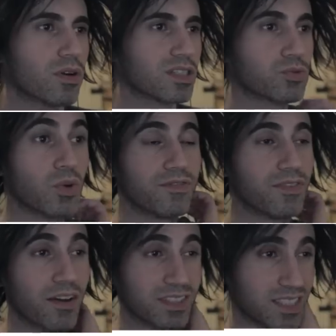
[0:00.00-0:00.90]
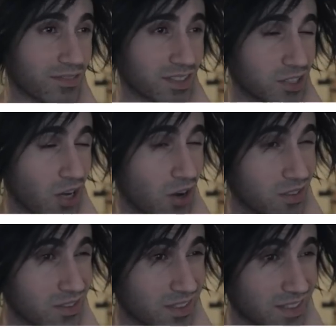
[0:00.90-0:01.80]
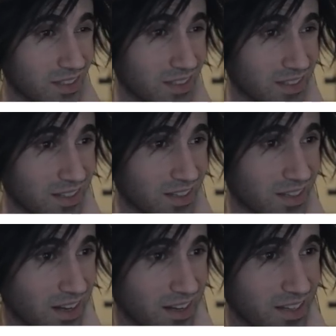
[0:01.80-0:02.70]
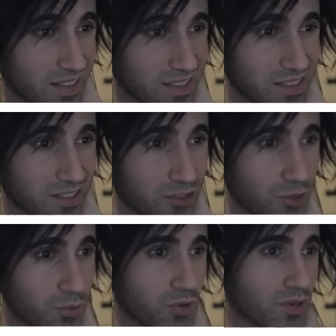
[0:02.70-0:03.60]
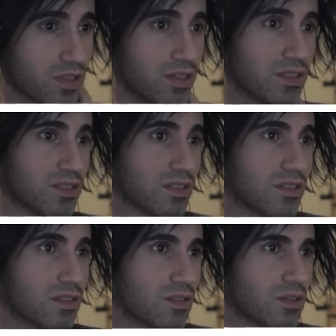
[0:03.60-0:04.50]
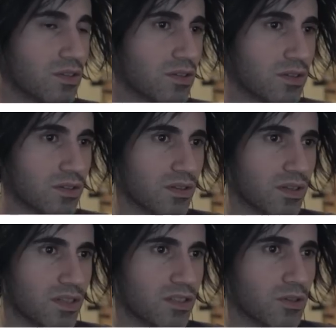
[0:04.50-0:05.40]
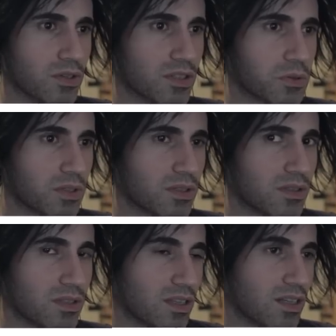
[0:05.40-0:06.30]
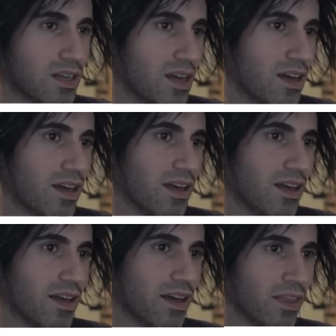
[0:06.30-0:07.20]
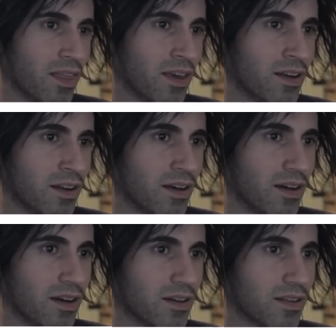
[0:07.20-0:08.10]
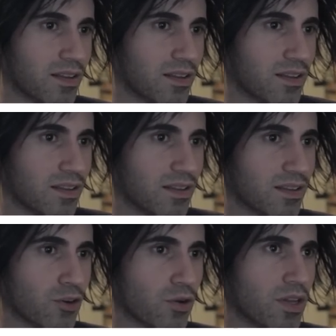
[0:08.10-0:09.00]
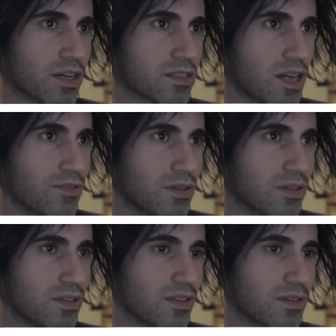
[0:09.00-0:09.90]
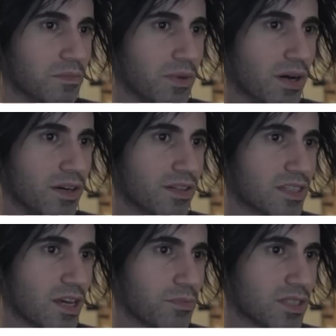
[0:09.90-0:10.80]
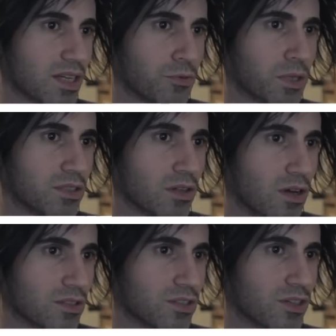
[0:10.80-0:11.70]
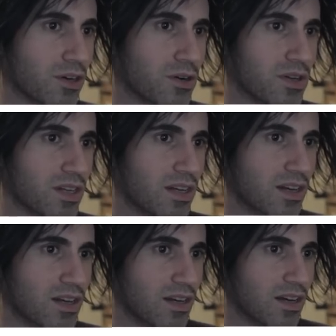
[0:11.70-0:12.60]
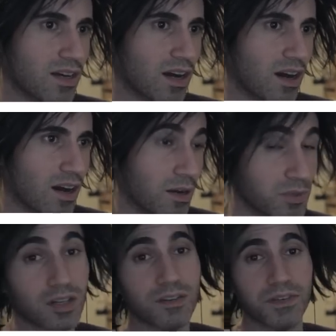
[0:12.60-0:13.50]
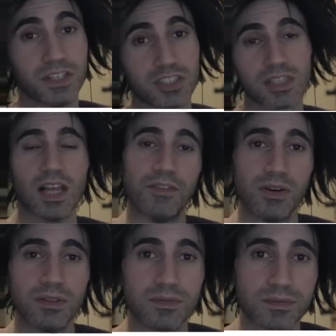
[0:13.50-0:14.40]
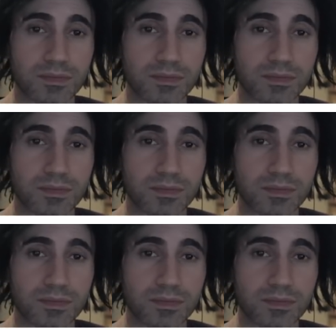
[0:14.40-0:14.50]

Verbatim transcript: corner says wave 5 and 7, so I guess there's two more of these, uh, including this one. And then uh, go to the next level. But this gameplay is getting way too long, so uh, I'm just going to finish this level.